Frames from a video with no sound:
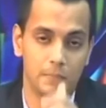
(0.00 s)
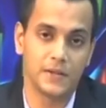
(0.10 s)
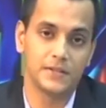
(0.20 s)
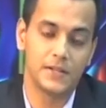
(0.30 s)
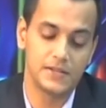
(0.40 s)

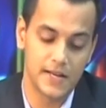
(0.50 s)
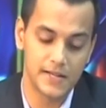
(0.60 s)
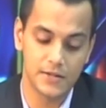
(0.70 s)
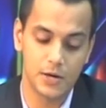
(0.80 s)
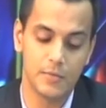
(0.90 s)
across
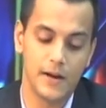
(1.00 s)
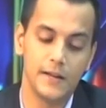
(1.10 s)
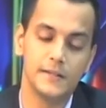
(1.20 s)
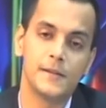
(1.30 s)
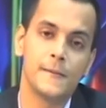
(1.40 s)
the
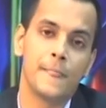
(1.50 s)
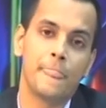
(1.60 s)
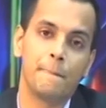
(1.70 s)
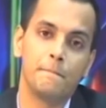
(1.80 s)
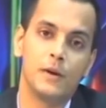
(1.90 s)
um,
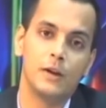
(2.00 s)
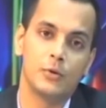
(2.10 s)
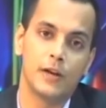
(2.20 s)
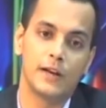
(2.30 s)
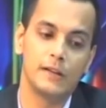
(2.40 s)
cascade
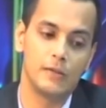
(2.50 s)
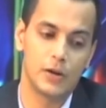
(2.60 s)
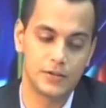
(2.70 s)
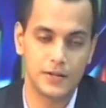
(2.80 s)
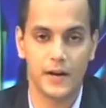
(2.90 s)

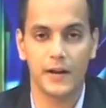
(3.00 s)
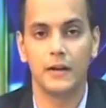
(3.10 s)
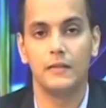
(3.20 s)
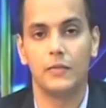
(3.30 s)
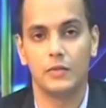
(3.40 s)
and so we
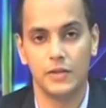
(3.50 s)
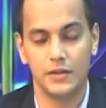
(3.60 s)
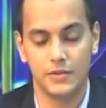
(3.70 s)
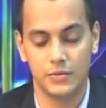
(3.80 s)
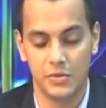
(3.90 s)
can
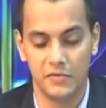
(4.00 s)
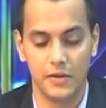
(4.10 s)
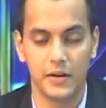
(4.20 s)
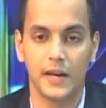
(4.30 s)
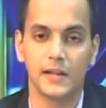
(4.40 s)
simplify
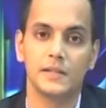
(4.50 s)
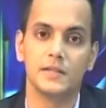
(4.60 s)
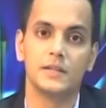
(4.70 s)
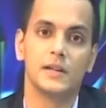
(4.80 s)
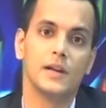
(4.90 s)
this
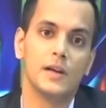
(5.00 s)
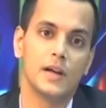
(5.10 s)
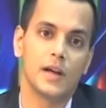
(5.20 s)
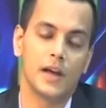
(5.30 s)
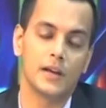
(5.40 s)
lift
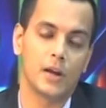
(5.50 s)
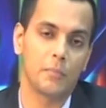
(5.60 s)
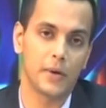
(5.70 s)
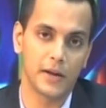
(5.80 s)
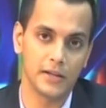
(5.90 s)
coefficient
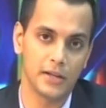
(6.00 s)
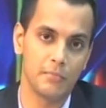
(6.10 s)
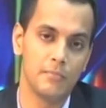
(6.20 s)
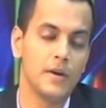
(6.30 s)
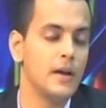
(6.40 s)
as
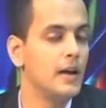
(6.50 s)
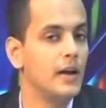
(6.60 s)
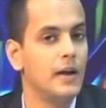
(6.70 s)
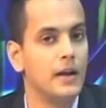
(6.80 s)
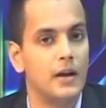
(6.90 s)
2
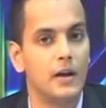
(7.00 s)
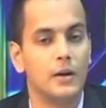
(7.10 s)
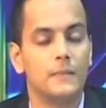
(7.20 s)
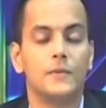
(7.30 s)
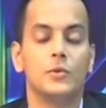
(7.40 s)
into s by
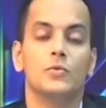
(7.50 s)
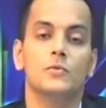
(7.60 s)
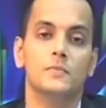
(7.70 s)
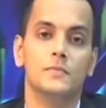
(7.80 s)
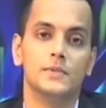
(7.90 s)
c
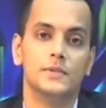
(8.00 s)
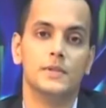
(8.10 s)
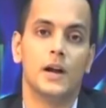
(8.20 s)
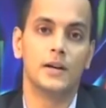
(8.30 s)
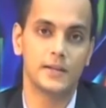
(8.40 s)

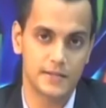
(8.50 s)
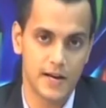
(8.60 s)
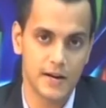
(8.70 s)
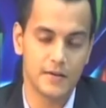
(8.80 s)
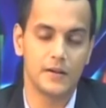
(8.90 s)
into tan
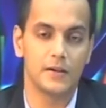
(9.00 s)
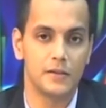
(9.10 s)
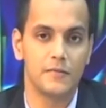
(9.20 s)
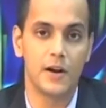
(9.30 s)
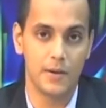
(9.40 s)
alpha 2
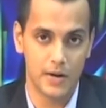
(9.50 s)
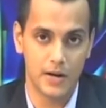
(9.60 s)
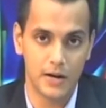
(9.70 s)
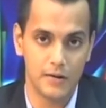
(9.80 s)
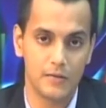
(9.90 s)
minus tan
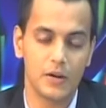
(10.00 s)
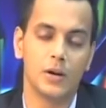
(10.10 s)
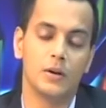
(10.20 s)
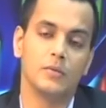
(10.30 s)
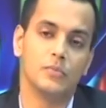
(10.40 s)
alpha 1
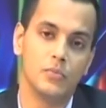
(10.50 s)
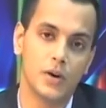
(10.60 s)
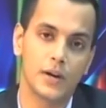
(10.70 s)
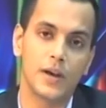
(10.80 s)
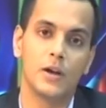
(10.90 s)

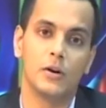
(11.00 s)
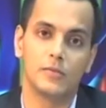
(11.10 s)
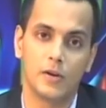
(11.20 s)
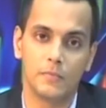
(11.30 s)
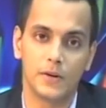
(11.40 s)
multiplied
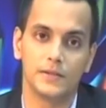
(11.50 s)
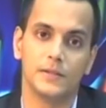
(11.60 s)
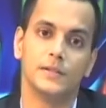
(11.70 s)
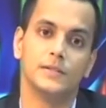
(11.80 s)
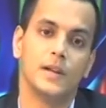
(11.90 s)
by cos
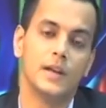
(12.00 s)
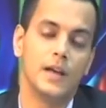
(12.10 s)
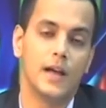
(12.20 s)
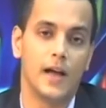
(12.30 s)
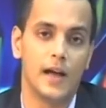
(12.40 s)
alpha
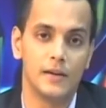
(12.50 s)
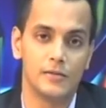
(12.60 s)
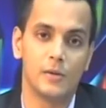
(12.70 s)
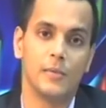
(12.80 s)
alpha m.